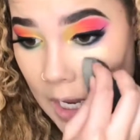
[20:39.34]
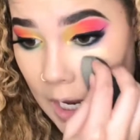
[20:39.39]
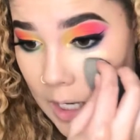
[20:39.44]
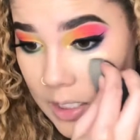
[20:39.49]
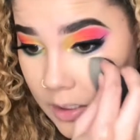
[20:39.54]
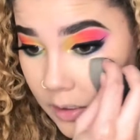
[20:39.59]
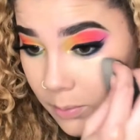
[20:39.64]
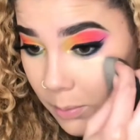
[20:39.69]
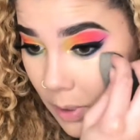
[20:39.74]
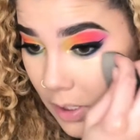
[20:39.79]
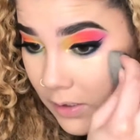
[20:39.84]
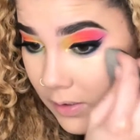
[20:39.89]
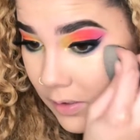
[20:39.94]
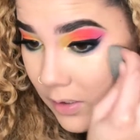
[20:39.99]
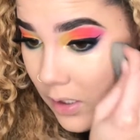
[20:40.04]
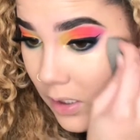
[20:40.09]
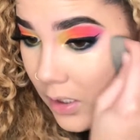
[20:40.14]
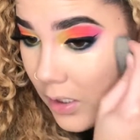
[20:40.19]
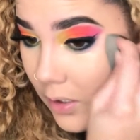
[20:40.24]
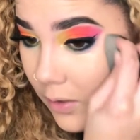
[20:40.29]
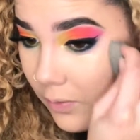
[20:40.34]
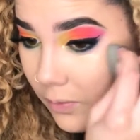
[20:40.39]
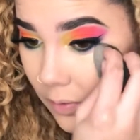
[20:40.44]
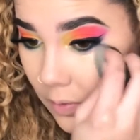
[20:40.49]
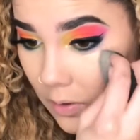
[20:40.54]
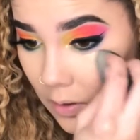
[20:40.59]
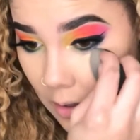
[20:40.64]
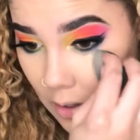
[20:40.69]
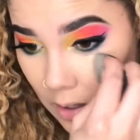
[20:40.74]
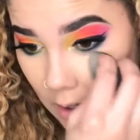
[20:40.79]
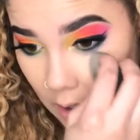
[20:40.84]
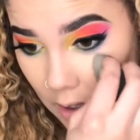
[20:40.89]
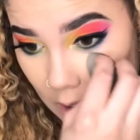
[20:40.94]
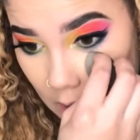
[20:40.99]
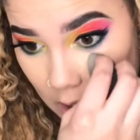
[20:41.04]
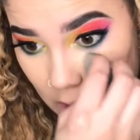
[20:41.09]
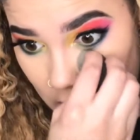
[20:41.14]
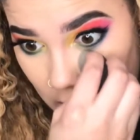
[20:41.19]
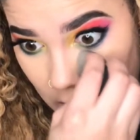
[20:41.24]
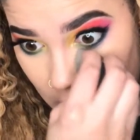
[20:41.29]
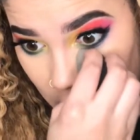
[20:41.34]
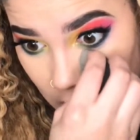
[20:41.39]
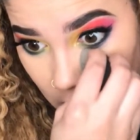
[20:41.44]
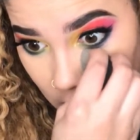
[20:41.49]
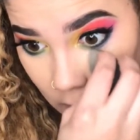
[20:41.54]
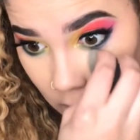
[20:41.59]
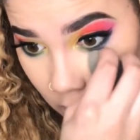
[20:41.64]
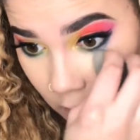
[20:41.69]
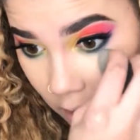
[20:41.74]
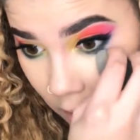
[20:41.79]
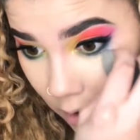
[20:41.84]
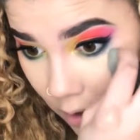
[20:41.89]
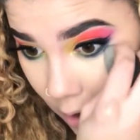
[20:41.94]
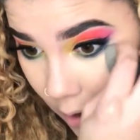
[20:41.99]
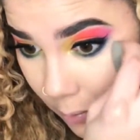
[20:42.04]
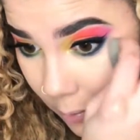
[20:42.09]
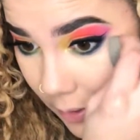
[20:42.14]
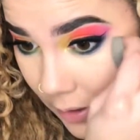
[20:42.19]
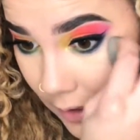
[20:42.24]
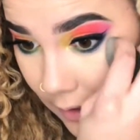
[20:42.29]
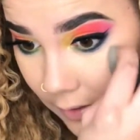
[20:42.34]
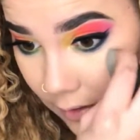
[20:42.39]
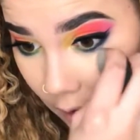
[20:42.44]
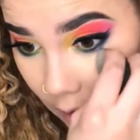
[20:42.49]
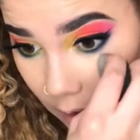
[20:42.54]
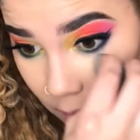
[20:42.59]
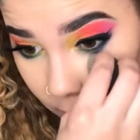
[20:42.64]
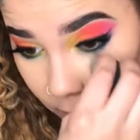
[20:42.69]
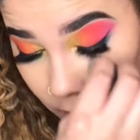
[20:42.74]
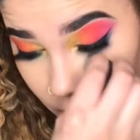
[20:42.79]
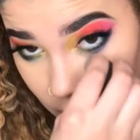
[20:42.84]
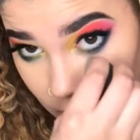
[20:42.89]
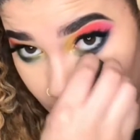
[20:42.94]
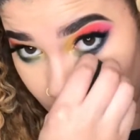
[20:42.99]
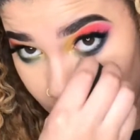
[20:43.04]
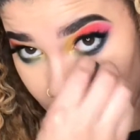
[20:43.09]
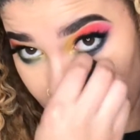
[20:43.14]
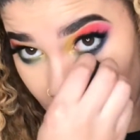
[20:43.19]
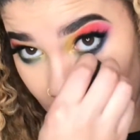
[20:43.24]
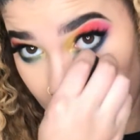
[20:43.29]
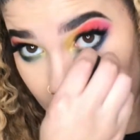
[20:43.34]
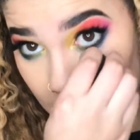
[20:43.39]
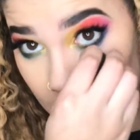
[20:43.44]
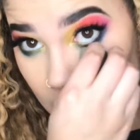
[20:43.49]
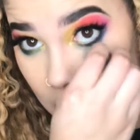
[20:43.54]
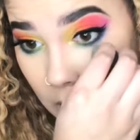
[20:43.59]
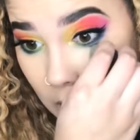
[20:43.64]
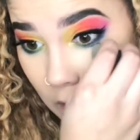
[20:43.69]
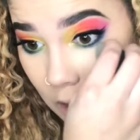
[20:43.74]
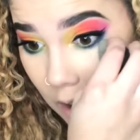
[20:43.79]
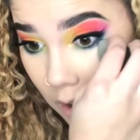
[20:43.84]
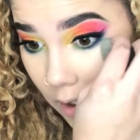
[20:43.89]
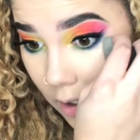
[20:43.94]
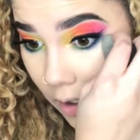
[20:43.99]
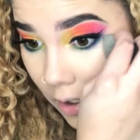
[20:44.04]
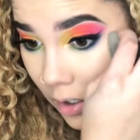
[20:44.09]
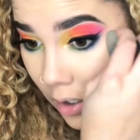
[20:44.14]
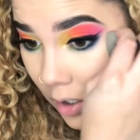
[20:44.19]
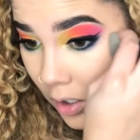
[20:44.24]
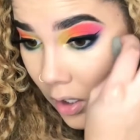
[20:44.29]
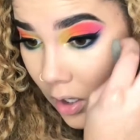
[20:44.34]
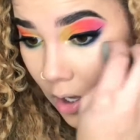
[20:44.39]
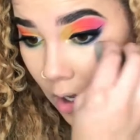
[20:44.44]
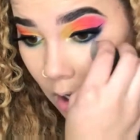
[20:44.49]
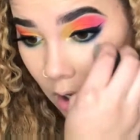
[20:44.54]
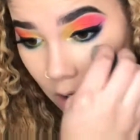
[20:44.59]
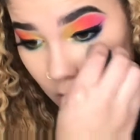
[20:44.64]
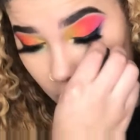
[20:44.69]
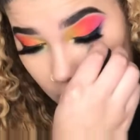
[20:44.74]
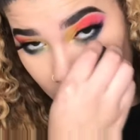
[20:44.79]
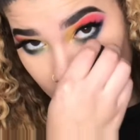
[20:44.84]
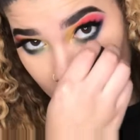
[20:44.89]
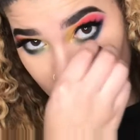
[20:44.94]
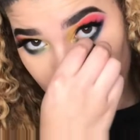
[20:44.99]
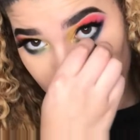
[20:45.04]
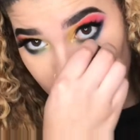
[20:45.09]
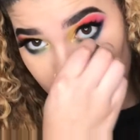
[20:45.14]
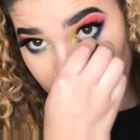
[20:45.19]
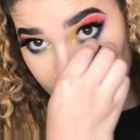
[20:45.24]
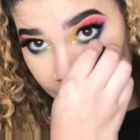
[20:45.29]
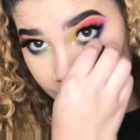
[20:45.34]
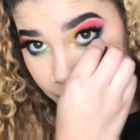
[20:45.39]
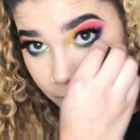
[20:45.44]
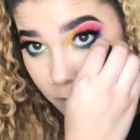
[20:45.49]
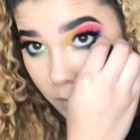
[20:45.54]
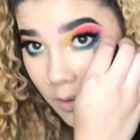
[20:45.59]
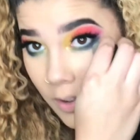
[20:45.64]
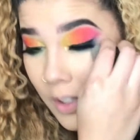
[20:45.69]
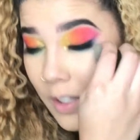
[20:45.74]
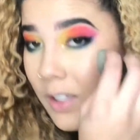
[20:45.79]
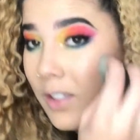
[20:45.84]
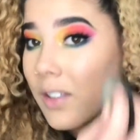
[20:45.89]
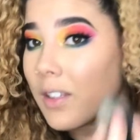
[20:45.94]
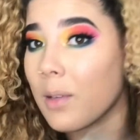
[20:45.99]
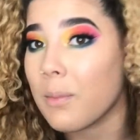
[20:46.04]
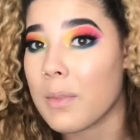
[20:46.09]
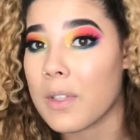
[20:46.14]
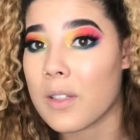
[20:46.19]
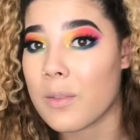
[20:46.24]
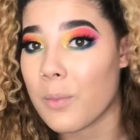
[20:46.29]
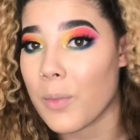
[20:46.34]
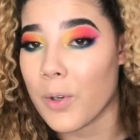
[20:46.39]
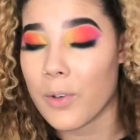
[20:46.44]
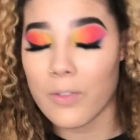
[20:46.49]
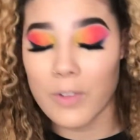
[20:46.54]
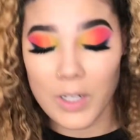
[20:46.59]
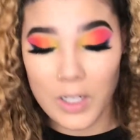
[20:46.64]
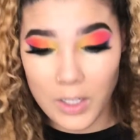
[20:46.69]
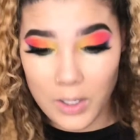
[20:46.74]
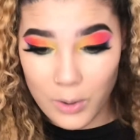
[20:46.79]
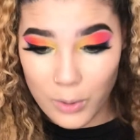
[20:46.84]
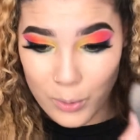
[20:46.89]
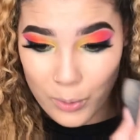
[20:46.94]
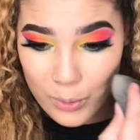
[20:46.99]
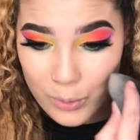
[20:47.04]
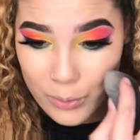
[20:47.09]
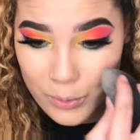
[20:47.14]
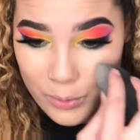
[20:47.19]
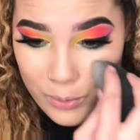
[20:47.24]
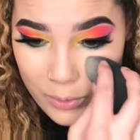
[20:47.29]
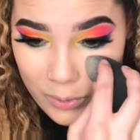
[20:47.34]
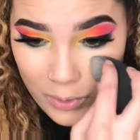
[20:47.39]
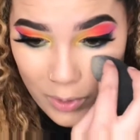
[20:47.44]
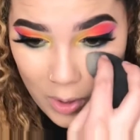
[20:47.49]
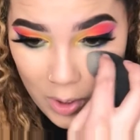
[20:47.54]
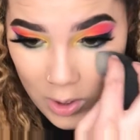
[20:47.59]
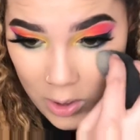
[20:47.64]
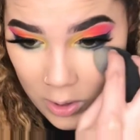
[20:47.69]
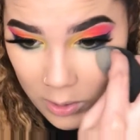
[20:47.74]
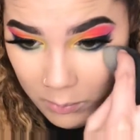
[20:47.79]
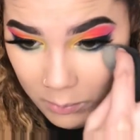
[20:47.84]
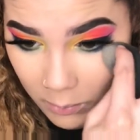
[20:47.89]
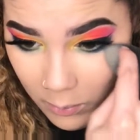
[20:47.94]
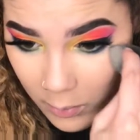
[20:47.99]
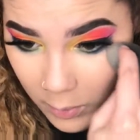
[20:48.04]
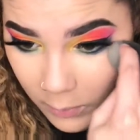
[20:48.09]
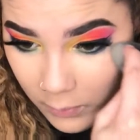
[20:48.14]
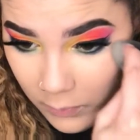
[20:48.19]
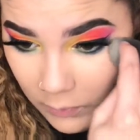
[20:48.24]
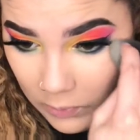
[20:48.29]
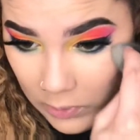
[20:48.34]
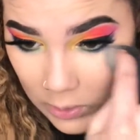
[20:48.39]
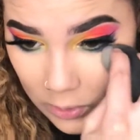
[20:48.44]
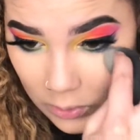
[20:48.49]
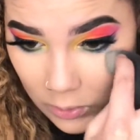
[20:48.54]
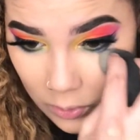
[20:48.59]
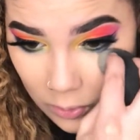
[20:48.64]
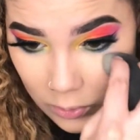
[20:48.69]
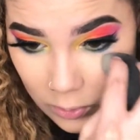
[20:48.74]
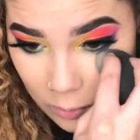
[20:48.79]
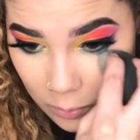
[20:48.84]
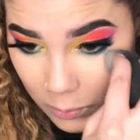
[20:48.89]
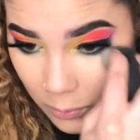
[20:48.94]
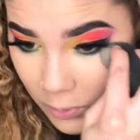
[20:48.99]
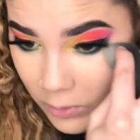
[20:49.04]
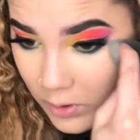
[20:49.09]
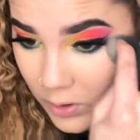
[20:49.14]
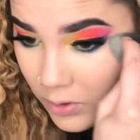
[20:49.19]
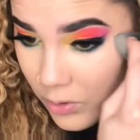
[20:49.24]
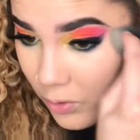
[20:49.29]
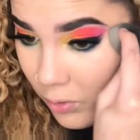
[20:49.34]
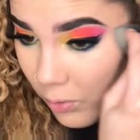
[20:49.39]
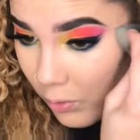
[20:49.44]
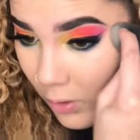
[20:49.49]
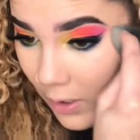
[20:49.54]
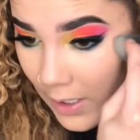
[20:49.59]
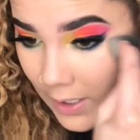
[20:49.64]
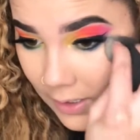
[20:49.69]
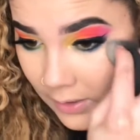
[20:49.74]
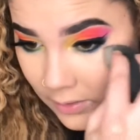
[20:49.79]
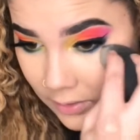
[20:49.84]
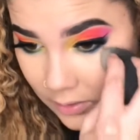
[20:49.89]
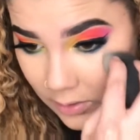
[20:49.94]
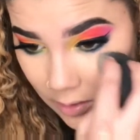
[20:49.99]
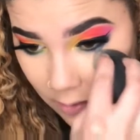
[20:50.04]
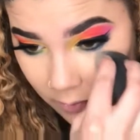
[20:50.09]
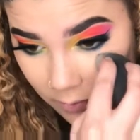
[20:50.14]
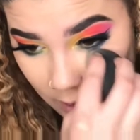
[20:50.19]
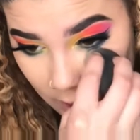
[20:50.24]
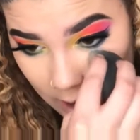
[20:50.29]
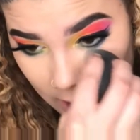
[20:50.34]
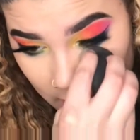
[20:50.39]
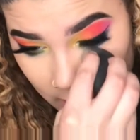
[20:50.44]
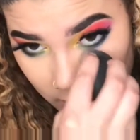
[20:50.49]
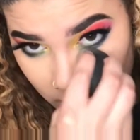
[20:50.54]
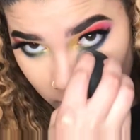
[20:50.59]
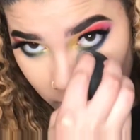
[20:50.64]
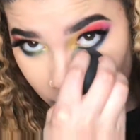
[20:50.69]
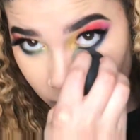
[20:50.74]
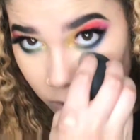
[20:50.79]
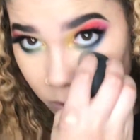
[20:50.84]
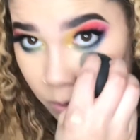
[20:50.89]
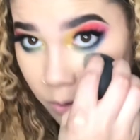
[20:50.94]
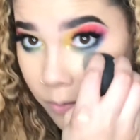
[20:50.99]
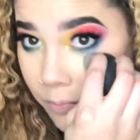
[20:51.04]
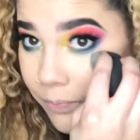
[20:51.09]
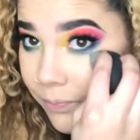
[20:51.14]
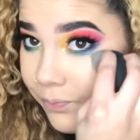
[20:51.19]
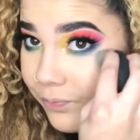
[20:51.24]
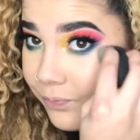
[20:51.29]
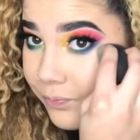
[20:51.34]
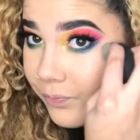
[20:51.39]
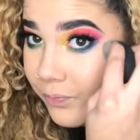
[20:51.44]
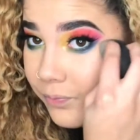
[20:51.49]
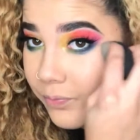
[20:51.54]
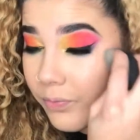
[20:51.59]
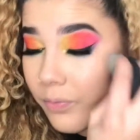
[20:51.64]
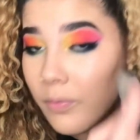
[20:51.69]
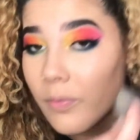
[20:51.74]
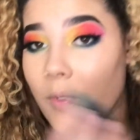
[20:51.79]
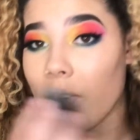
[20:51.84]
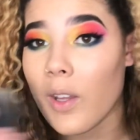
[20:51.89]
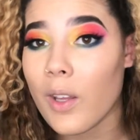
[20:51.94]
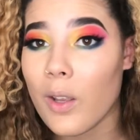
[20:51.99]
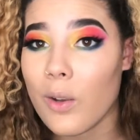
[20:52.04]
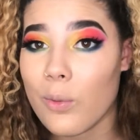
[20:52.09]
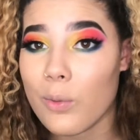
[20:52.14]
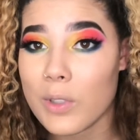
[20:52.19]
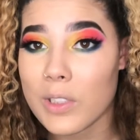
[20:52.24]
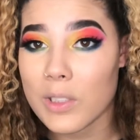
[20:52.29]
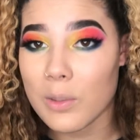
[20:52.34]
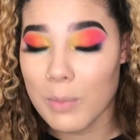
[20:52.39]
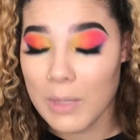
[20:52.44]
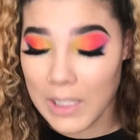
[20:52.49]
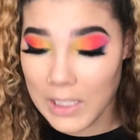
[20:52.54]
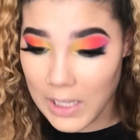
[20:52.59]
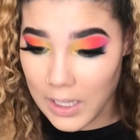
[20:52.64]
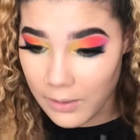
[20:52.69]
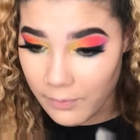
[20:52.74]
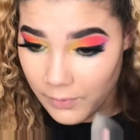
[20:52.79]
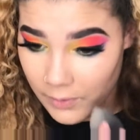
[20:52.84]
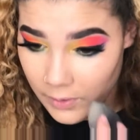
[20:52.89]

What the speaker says: I just bought stuff, and I'm really excited for the stuff to come in, because that means more videos, more reviews, more just trying stuff out, which should be a lot of